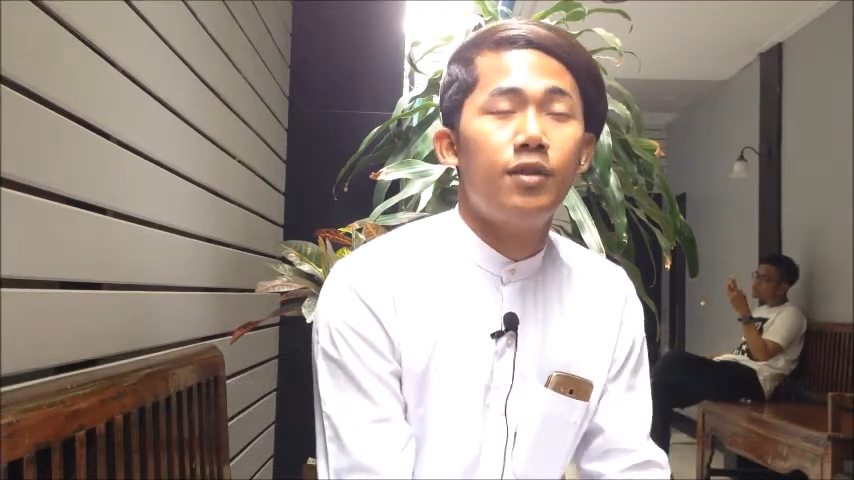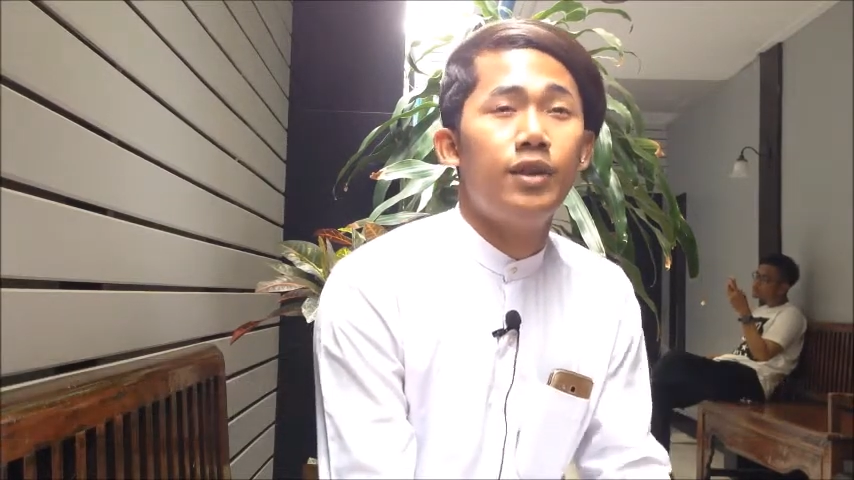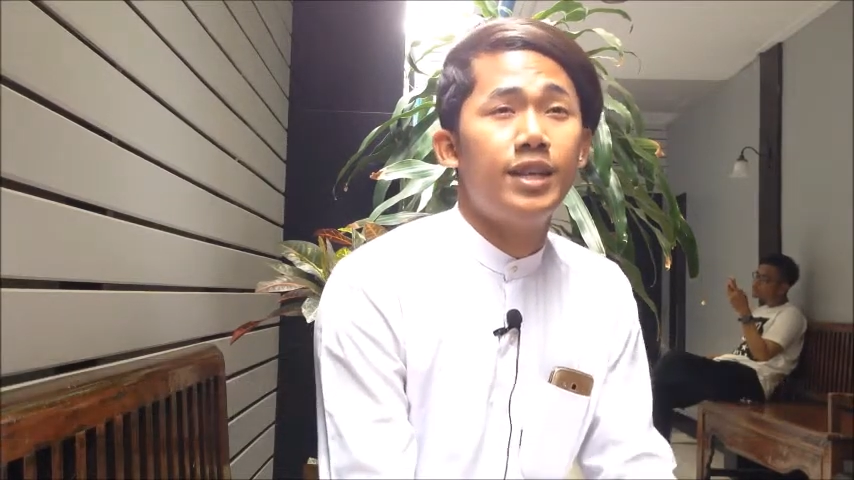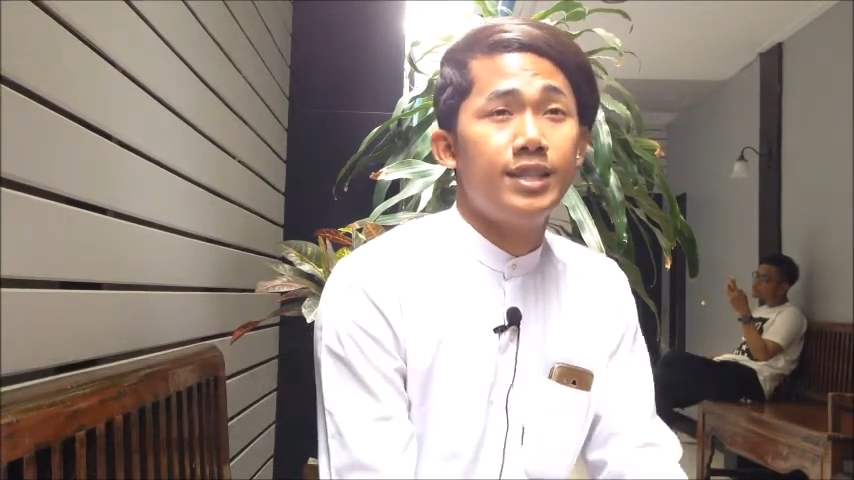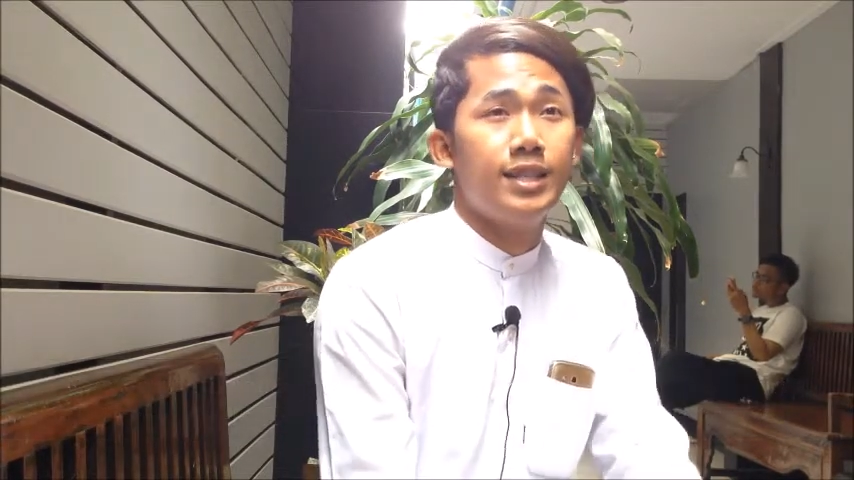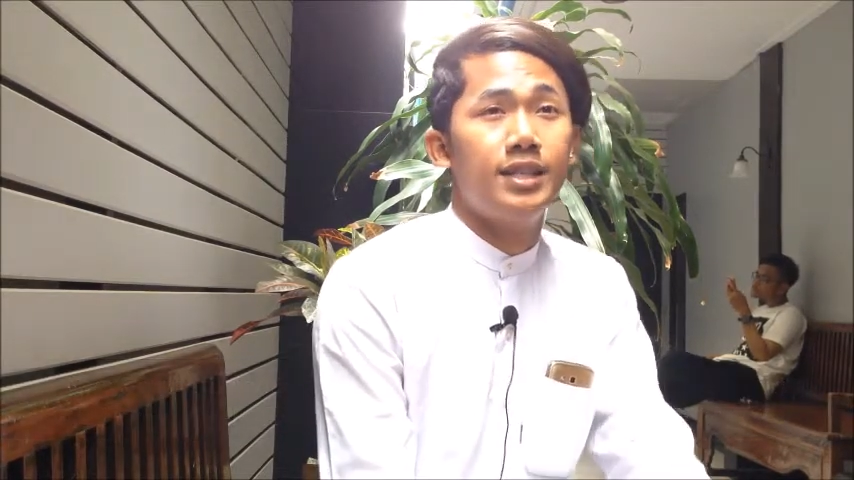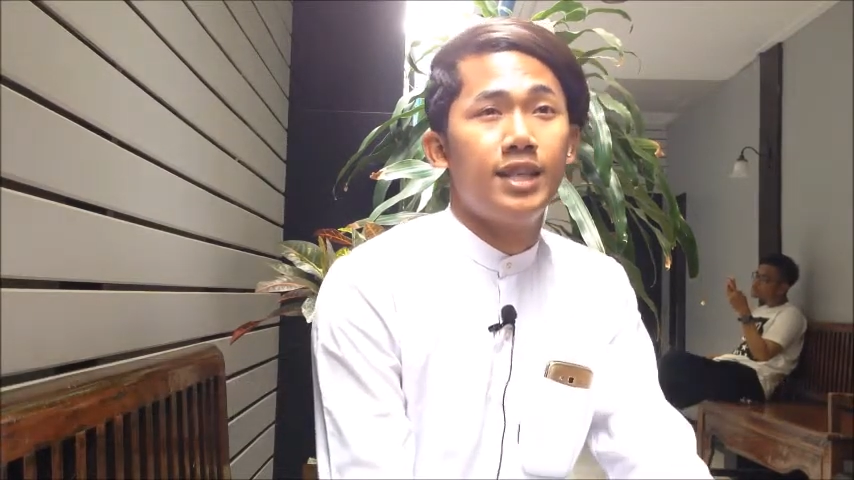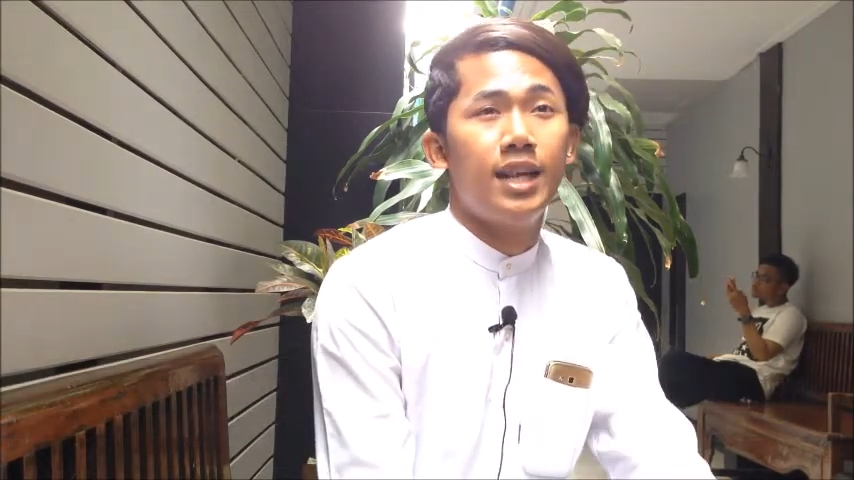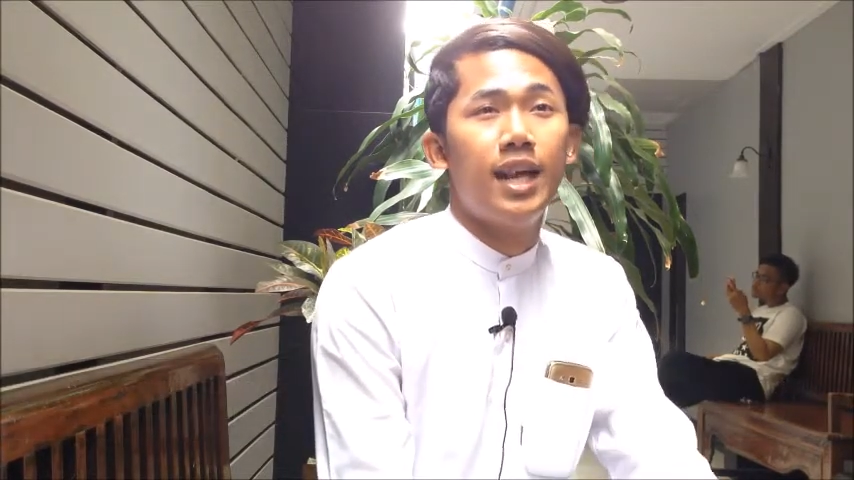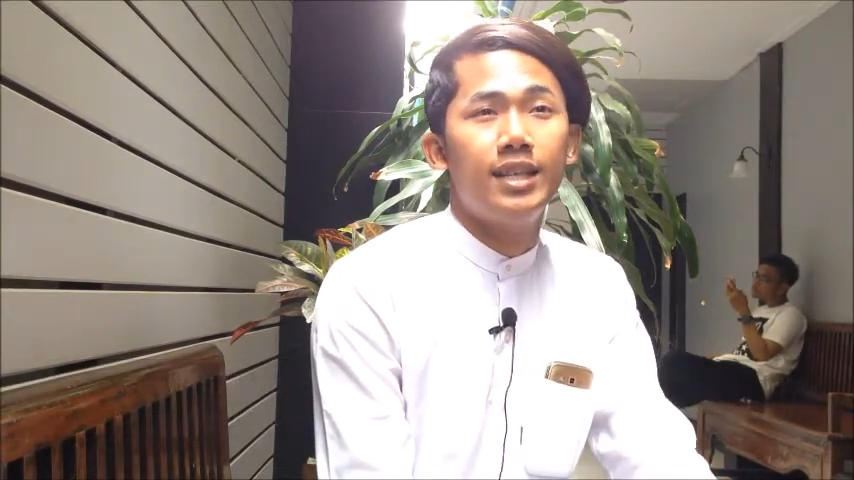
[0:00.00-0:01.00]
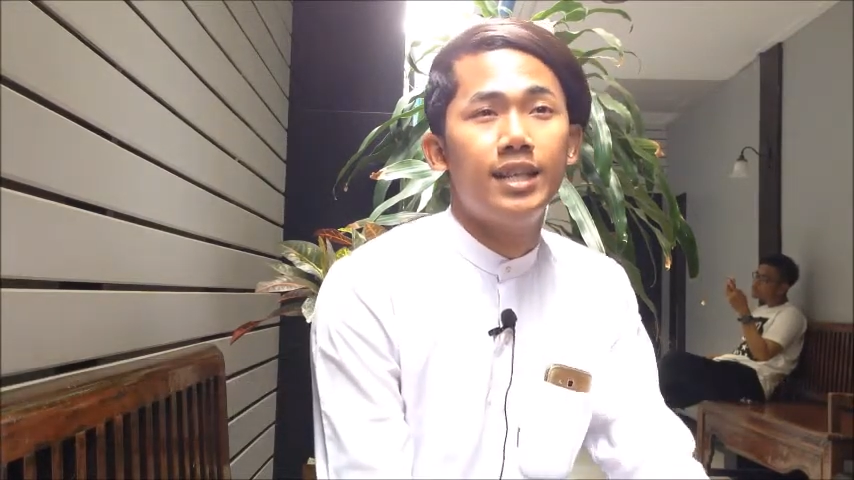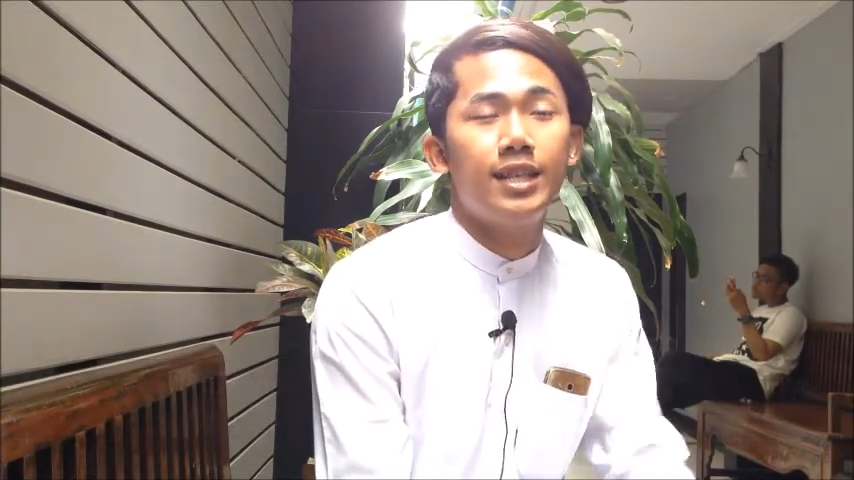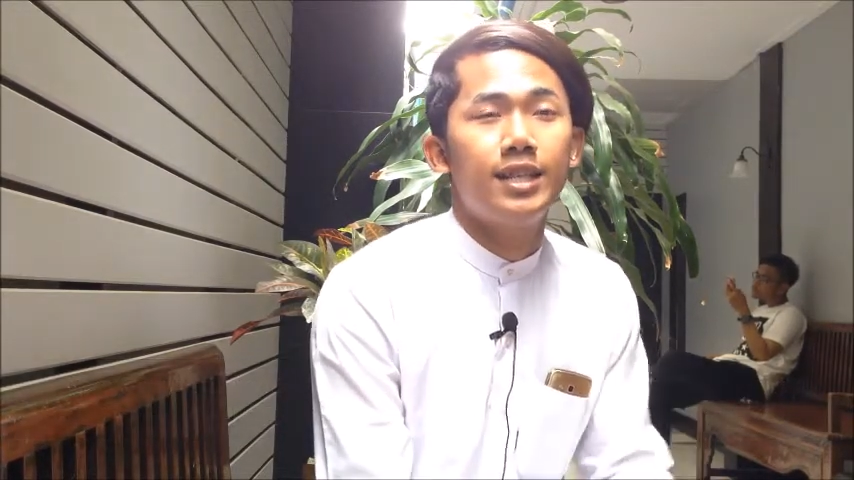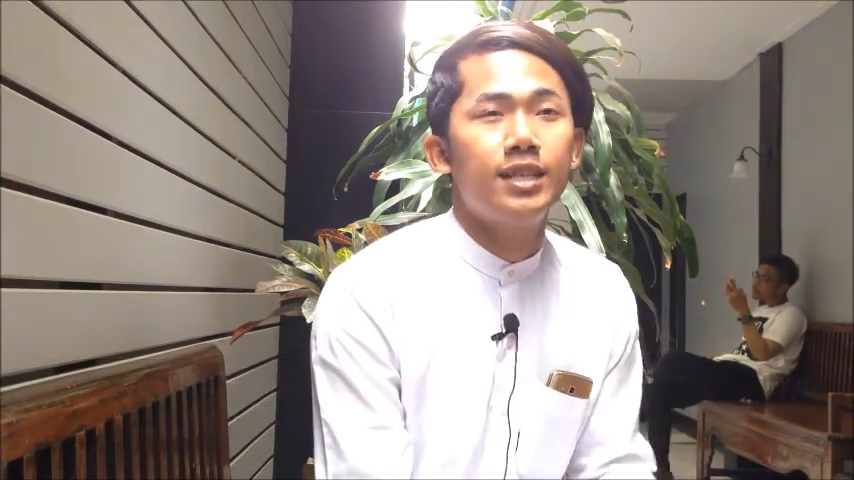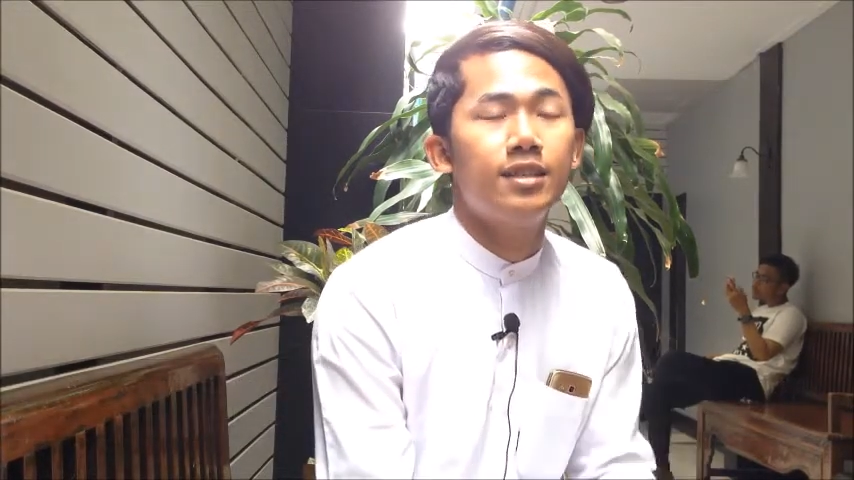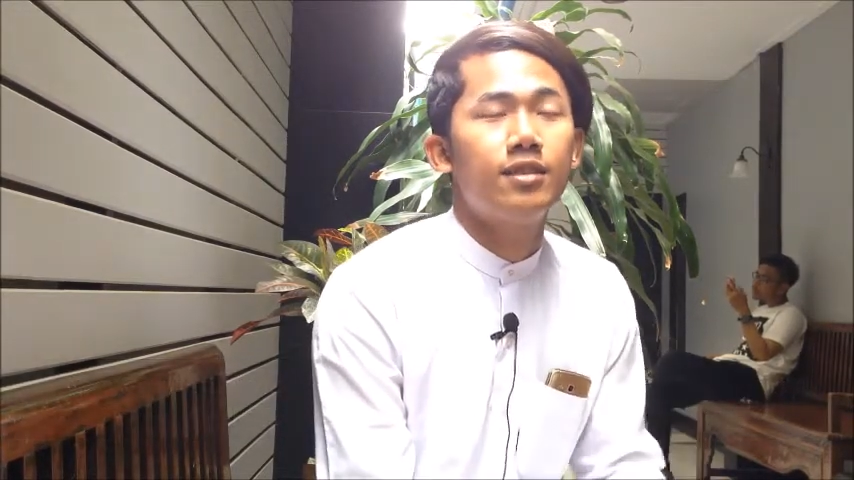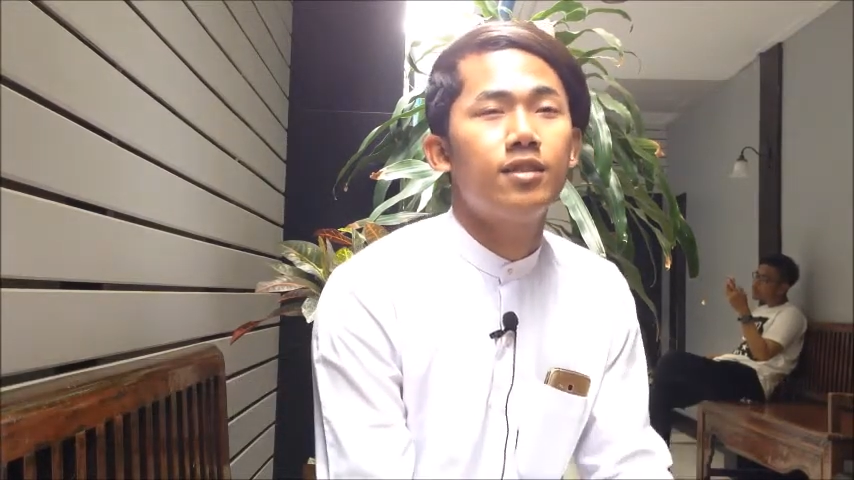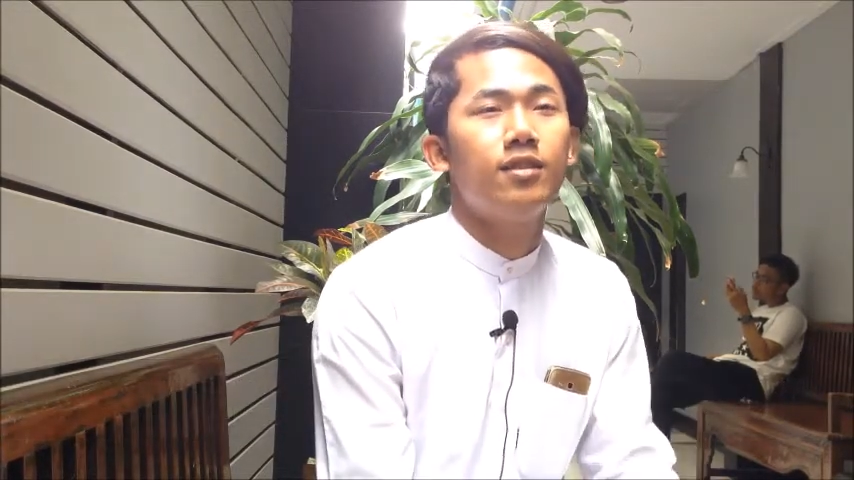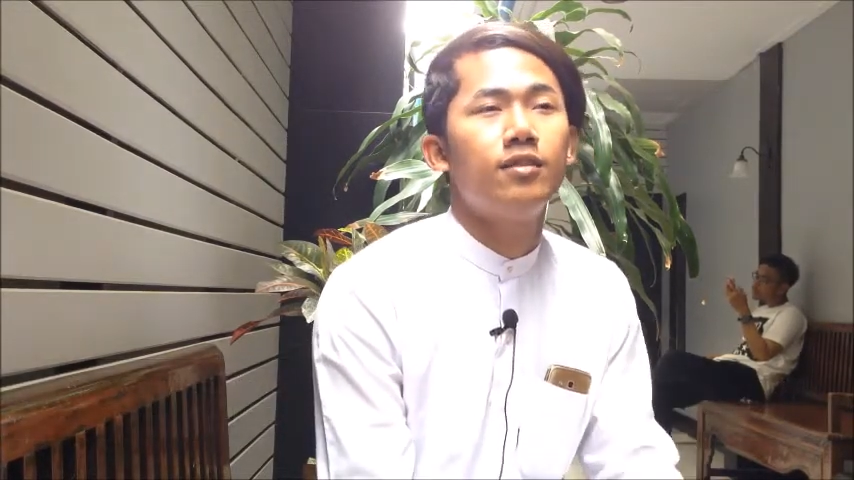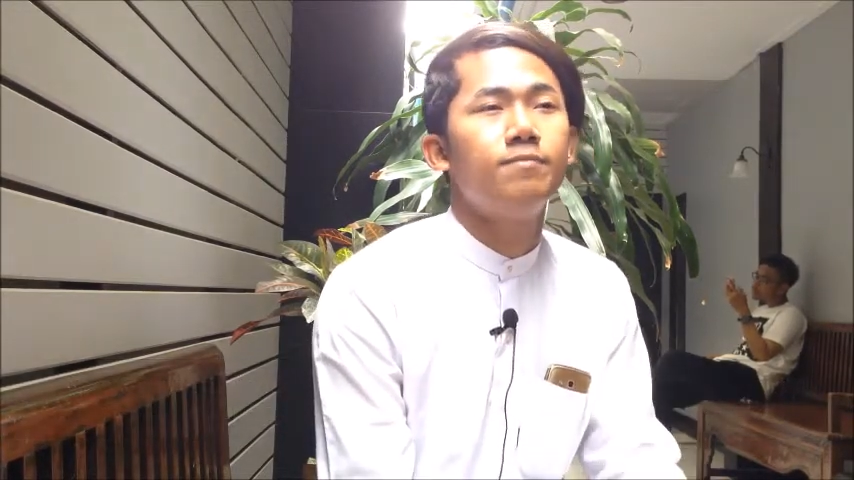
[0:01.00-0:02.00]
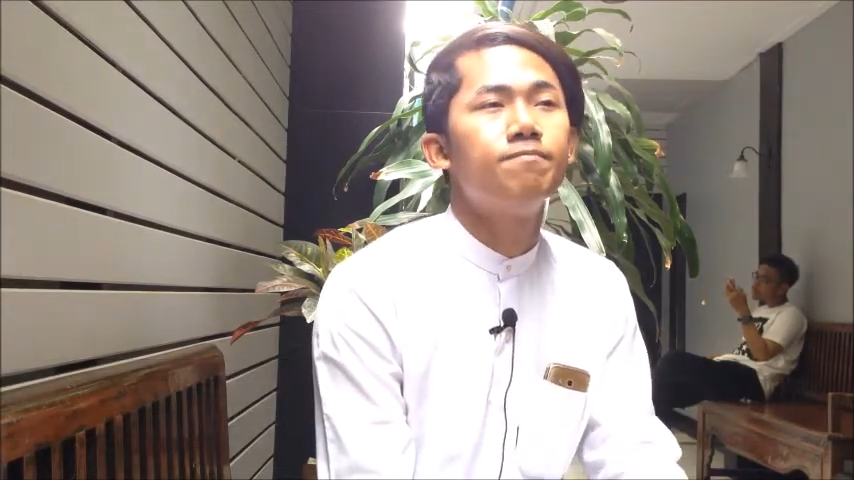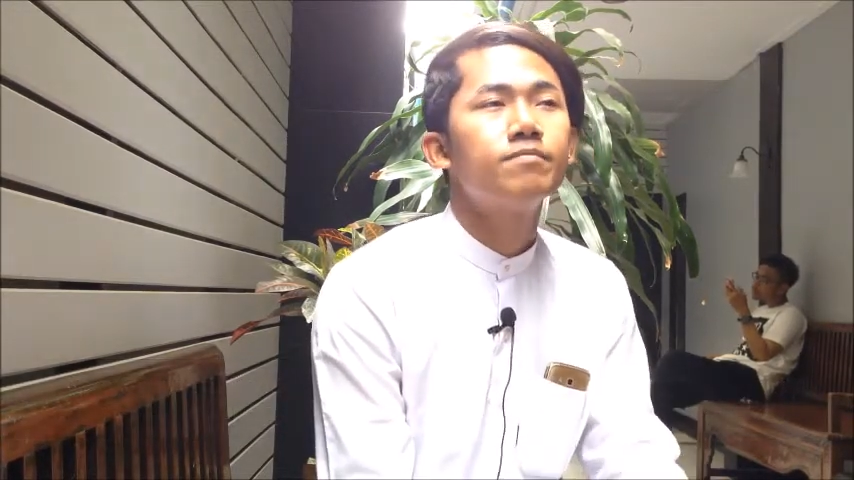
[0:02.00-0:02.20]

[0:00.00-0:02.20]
orientation and gender identity so